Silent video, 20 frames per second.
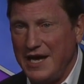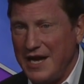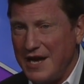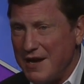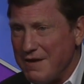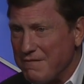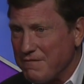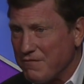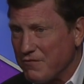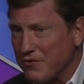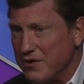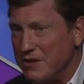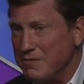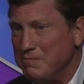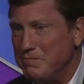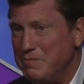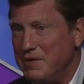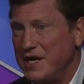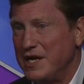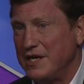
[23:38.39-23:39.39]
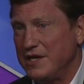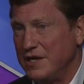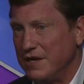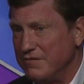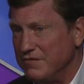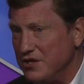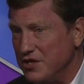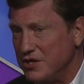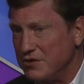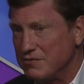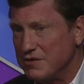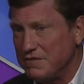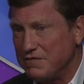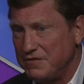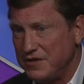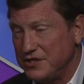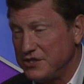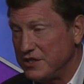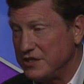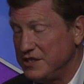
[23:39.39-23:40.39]
every bit of new
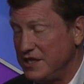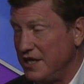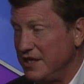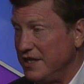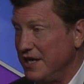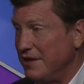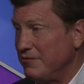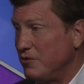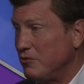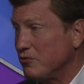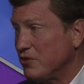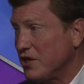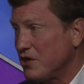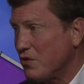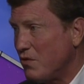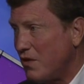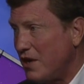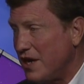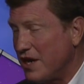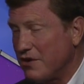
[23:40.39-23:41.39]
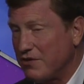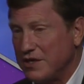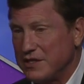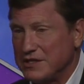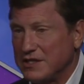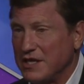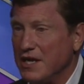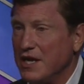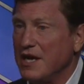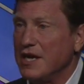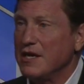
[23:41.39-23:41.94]
efficiency, and that will require us